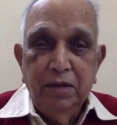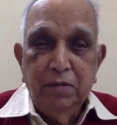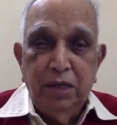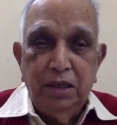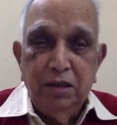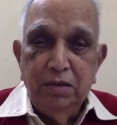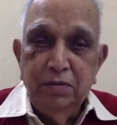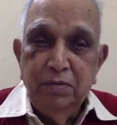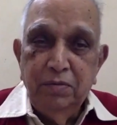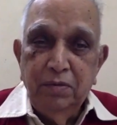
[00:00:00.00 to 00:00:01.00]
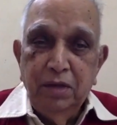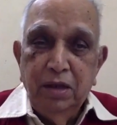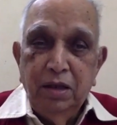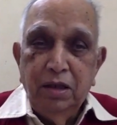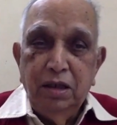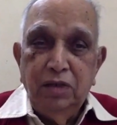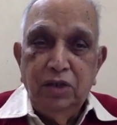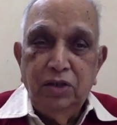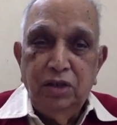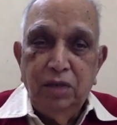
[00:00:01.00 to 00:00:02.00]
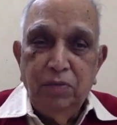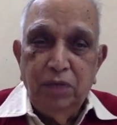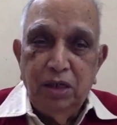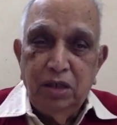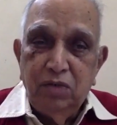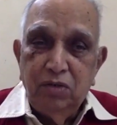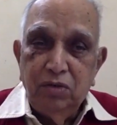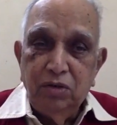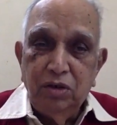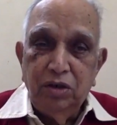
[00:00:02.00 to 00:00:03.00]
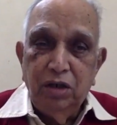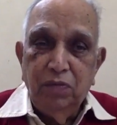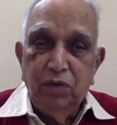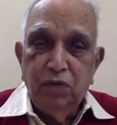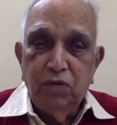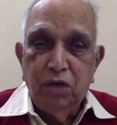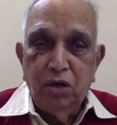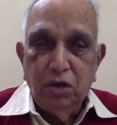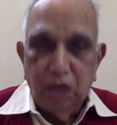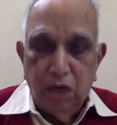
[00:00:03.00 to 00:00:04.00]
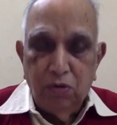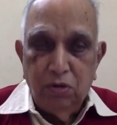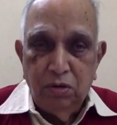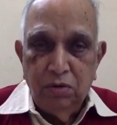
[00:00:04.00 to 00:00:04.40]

But the system that system that were knocked down